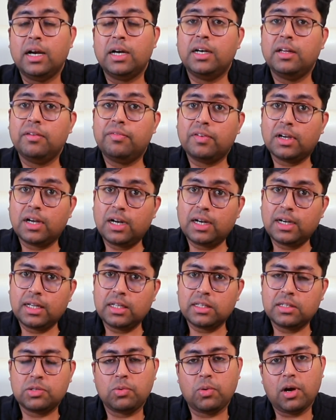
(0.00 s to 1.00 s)
difficulty
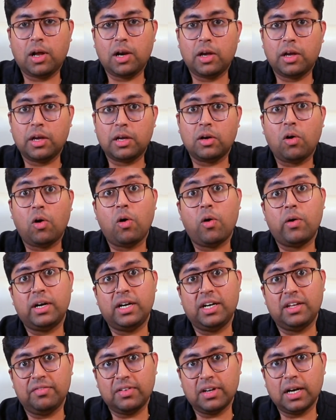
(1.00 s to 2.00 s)
in swallowing or
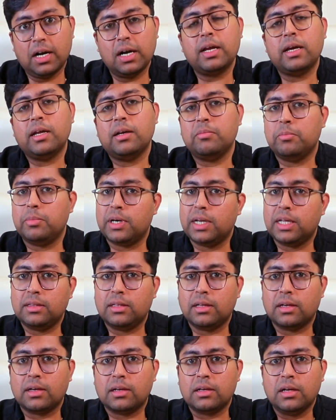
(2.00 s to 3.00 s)
difficulty in
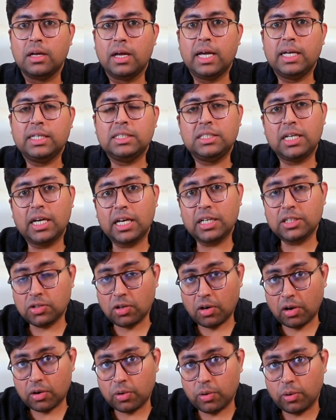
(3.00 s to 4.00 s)
breathing, change
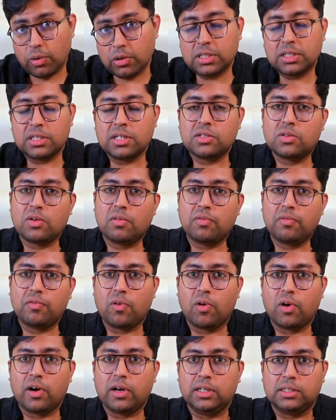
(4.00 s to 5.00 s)
or hoarseness of
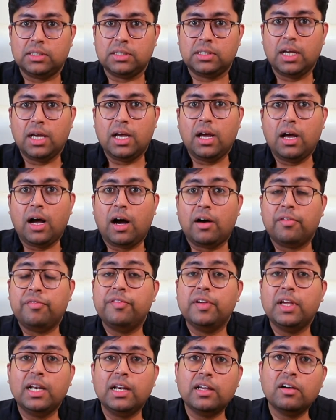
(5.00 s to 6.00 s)
voice, a
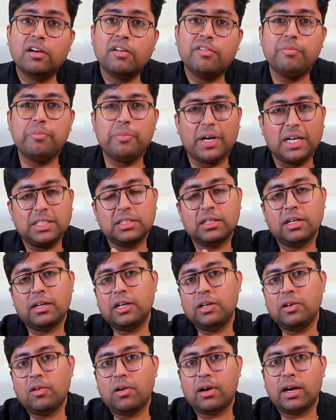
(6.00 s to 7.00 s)
feeling of pressure
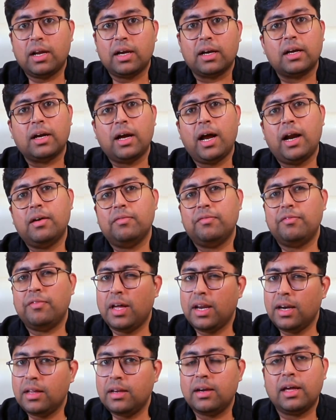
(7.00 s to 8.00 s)
in your neck, and
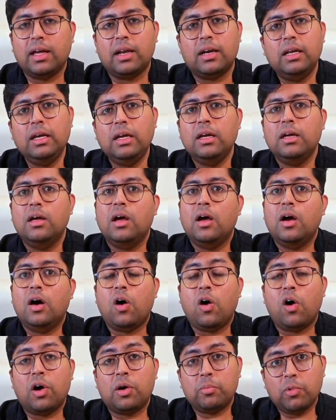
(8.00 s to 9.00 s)
very rarely,
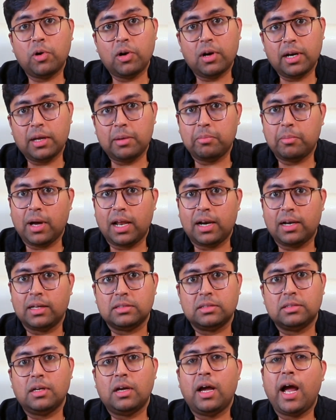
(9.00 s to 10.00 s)
hormonal
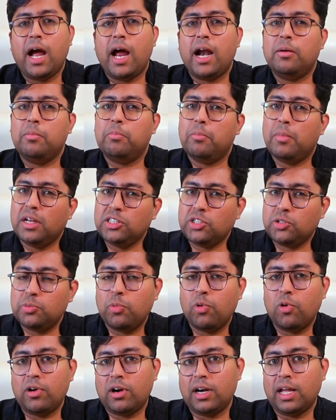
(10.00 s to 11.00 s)
imbalance. And much
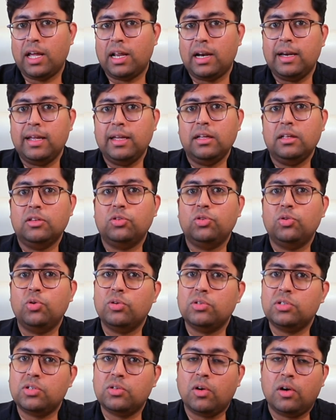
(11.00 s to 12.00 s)
more rarely,
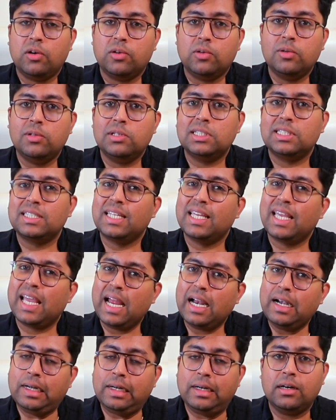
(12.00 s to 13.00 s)
those nodules
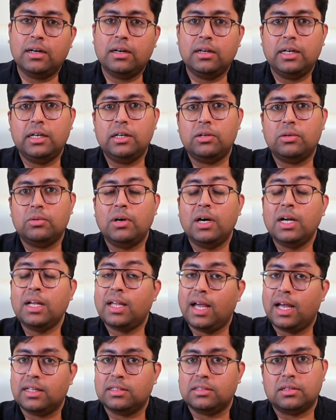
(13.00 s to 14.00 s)
can turn into a
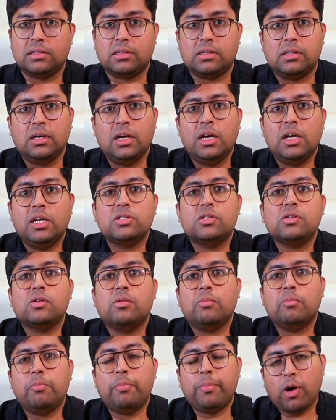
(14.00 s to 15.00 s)
cancer. So
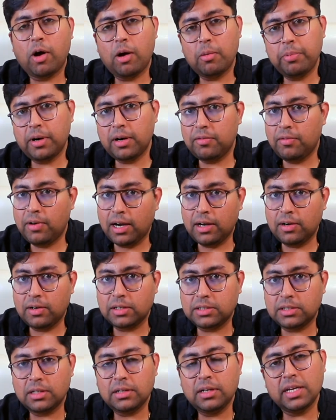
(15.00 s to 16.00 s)
proper
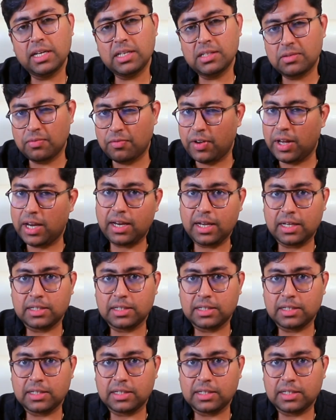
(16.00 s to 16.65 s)
evaluation is very